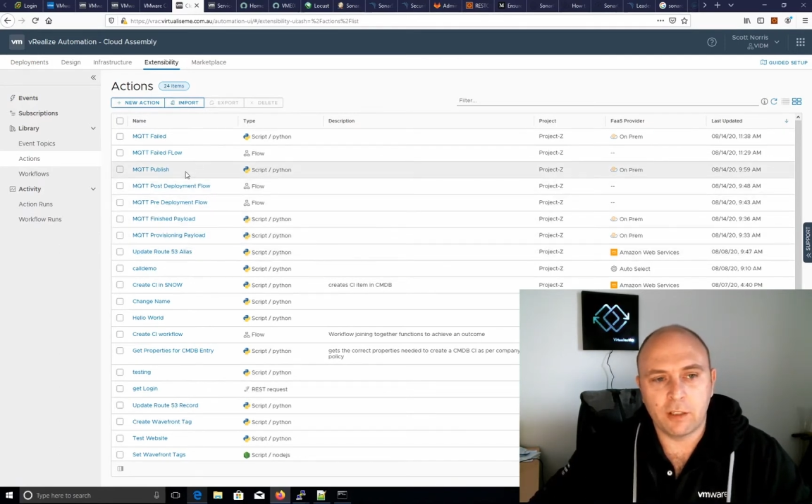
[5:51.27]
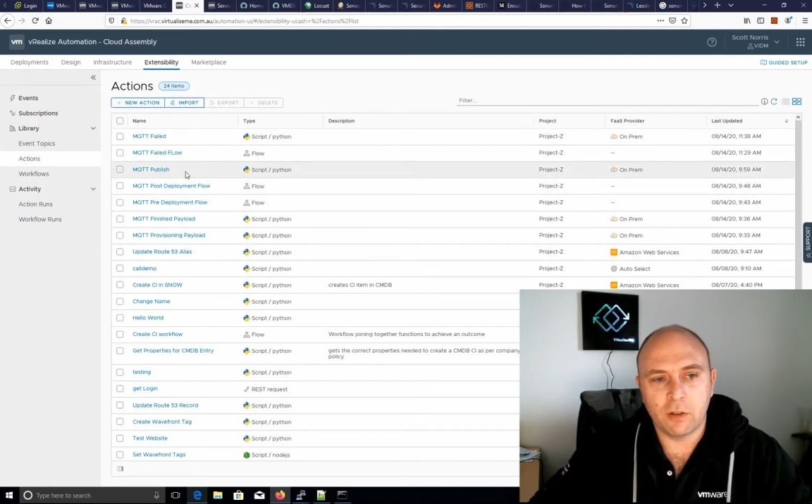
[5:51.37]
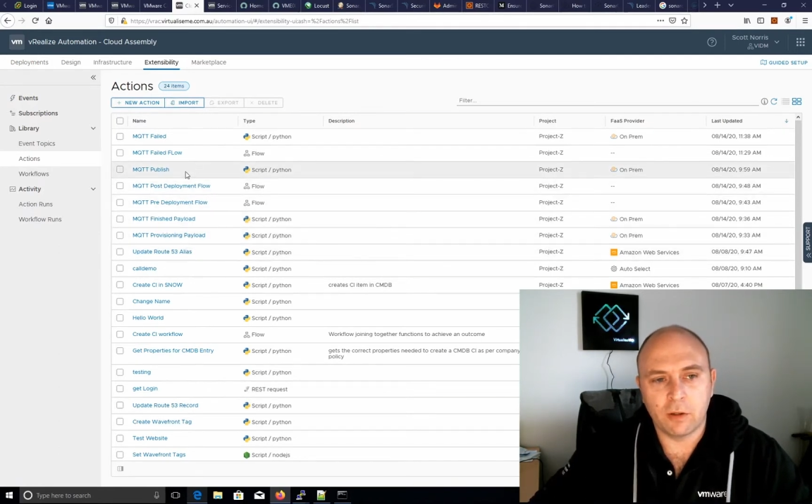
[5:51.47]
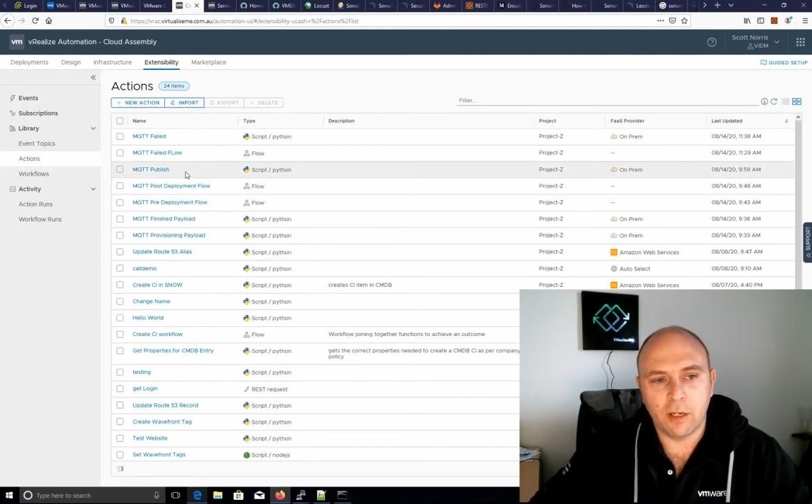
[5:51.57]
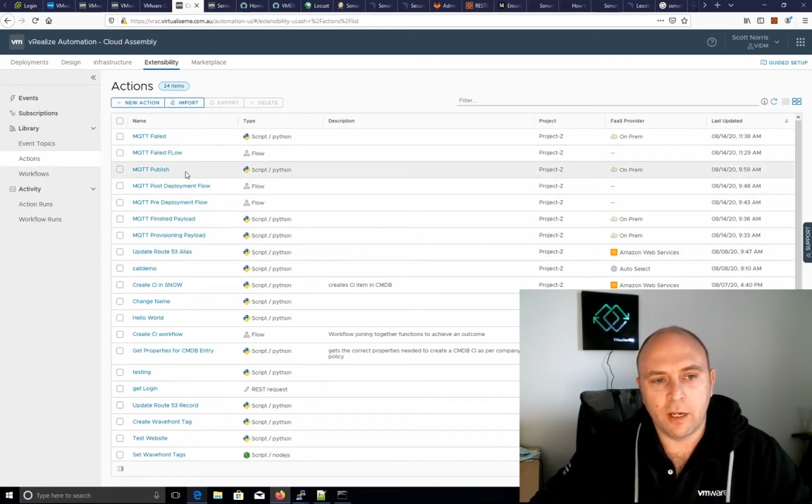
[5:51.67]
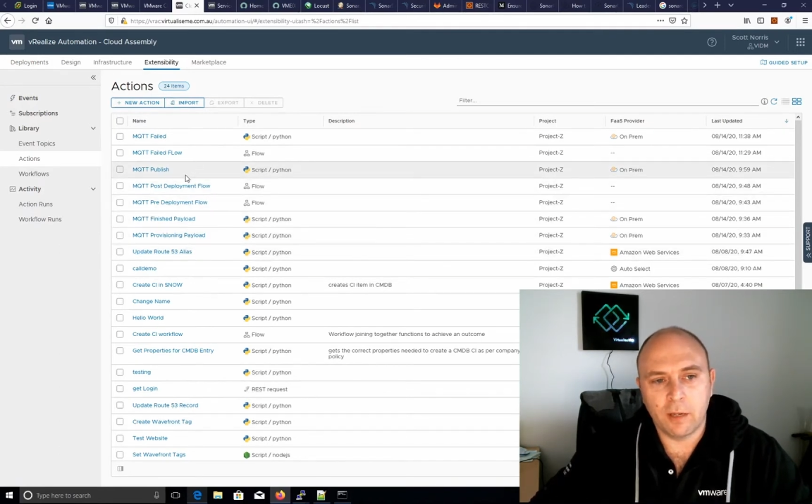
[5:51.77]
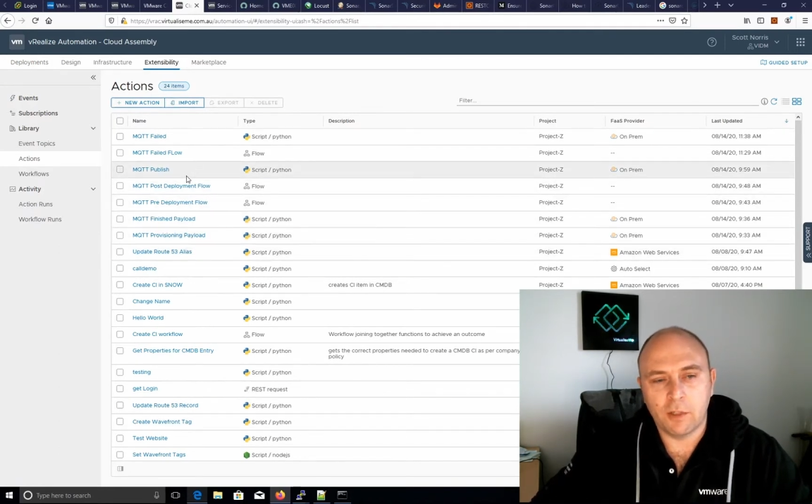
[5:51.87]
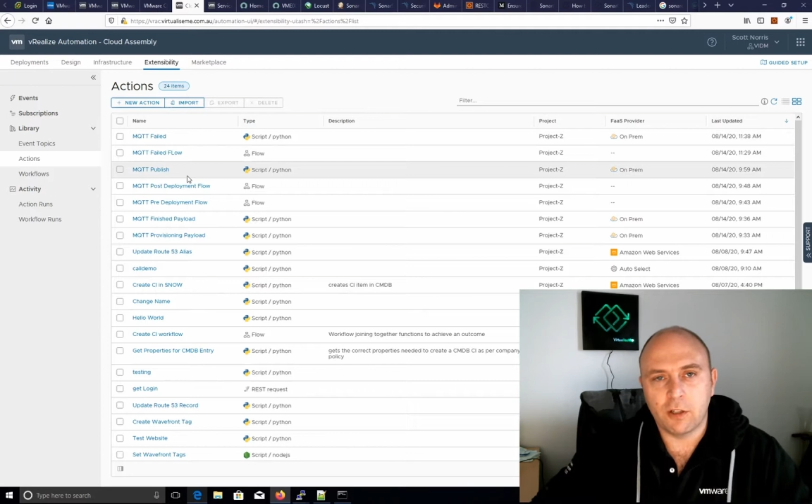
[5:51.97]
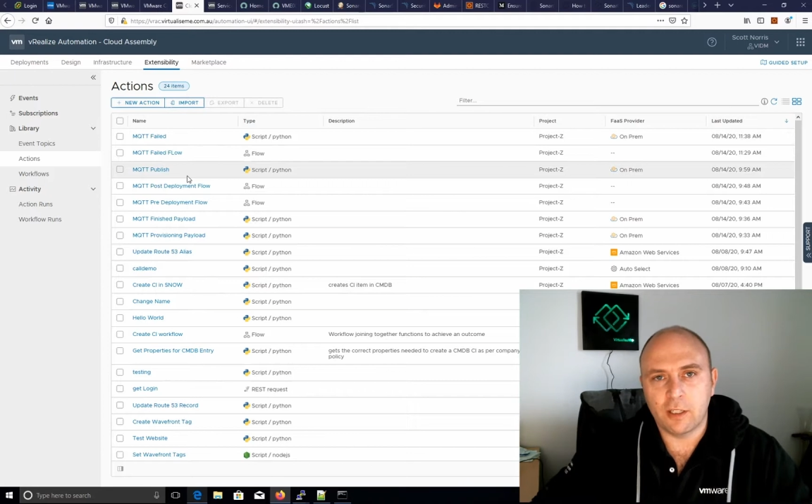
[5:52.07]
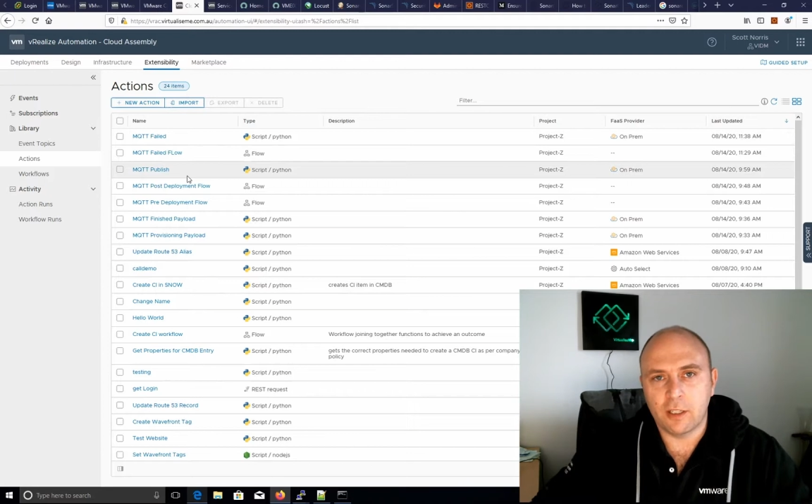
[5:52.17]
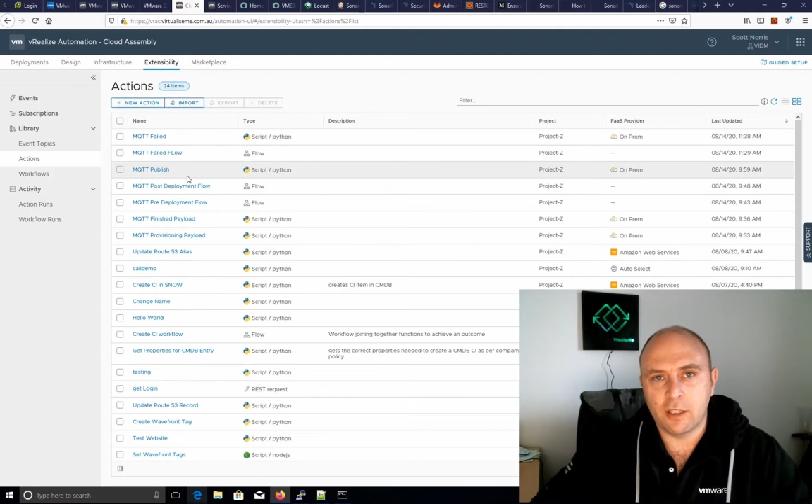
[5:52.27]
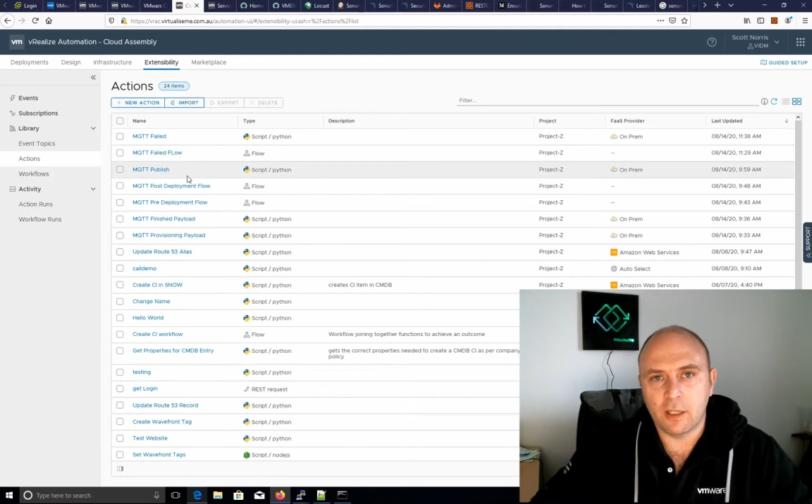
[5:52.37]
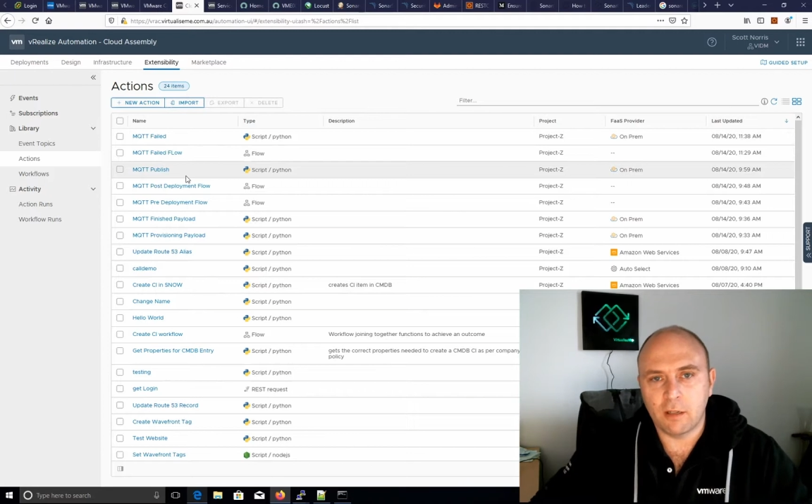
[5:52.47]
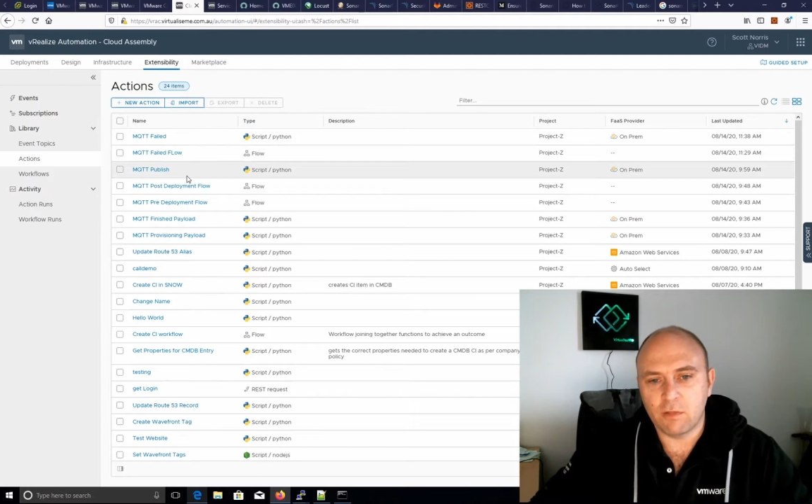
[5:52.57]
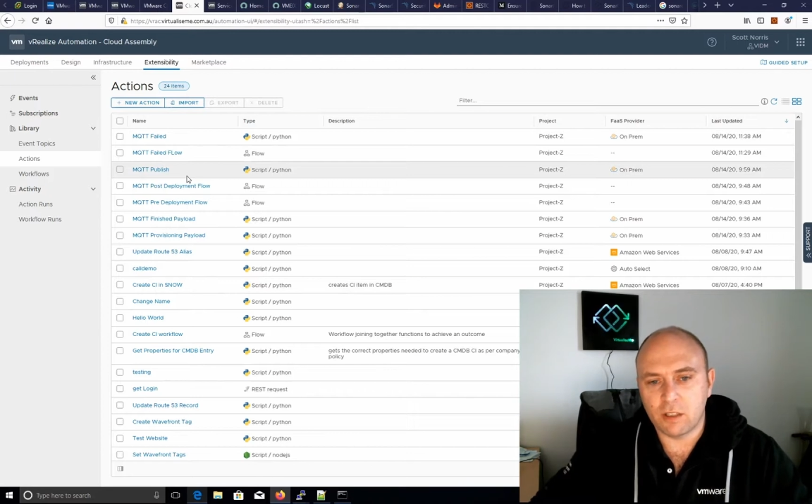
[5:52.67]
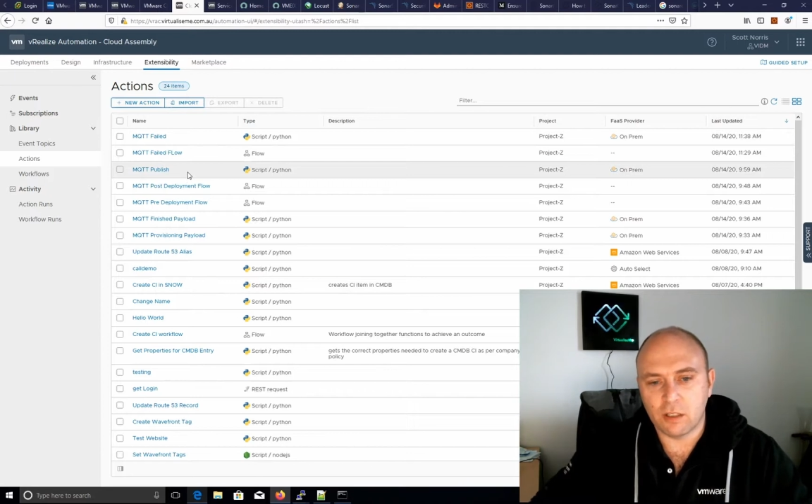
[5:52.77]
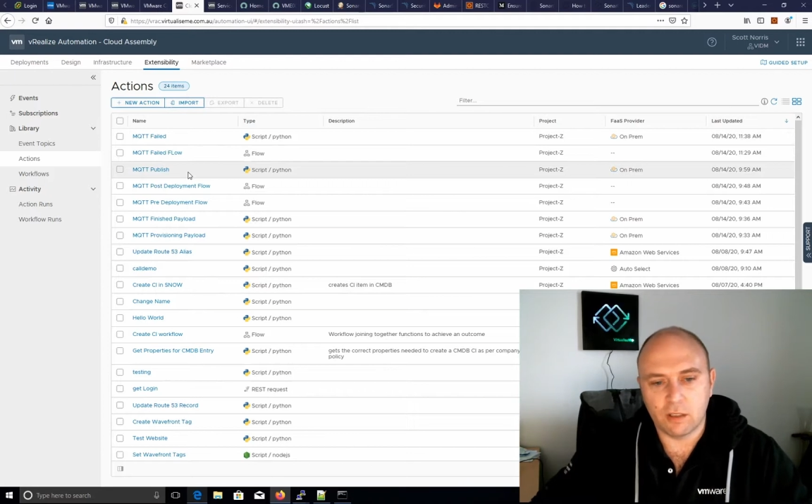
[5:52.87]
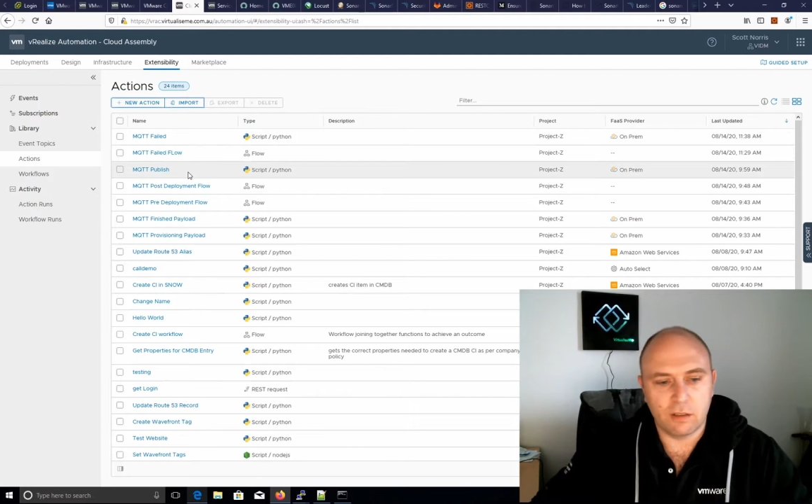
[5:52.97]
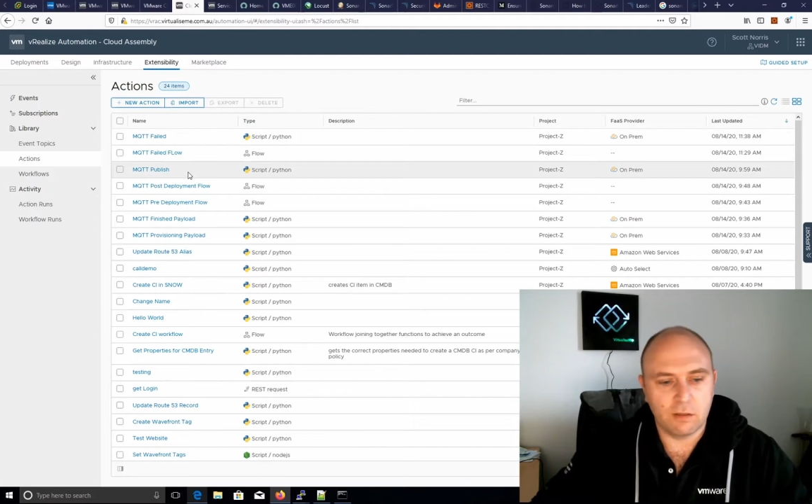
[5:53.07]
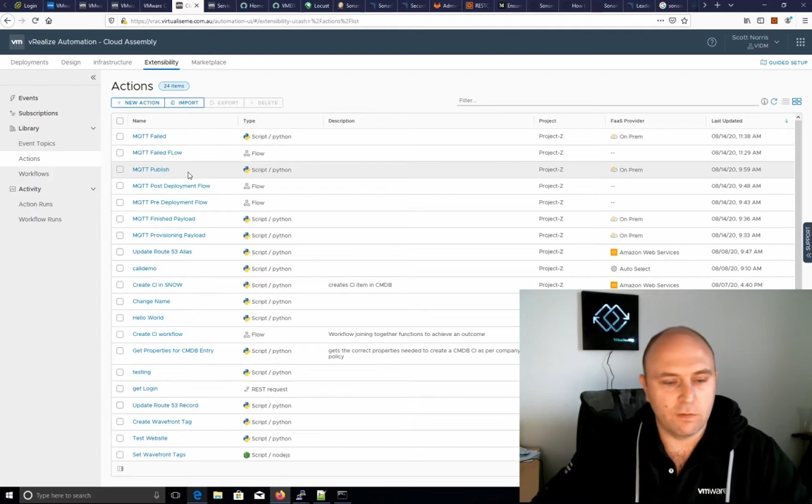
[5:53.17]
to a MQTT, which is,